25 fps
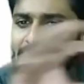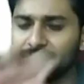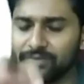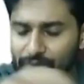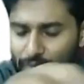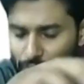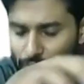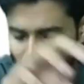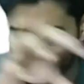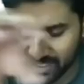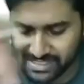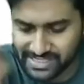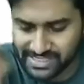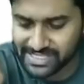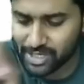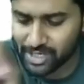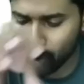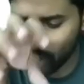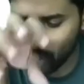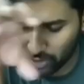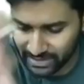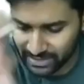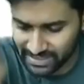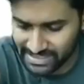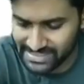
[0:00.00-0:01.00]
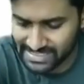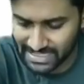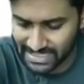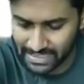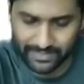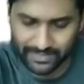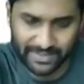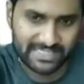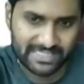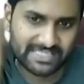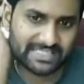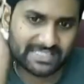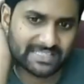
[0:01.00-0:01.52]
You can see all these
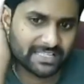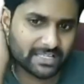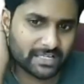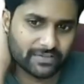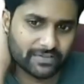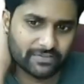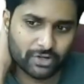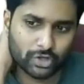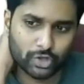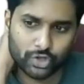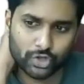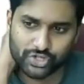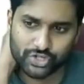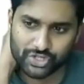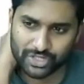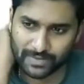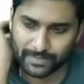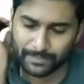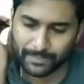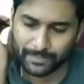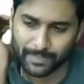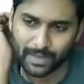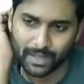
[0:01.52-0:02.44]
elements in the given question.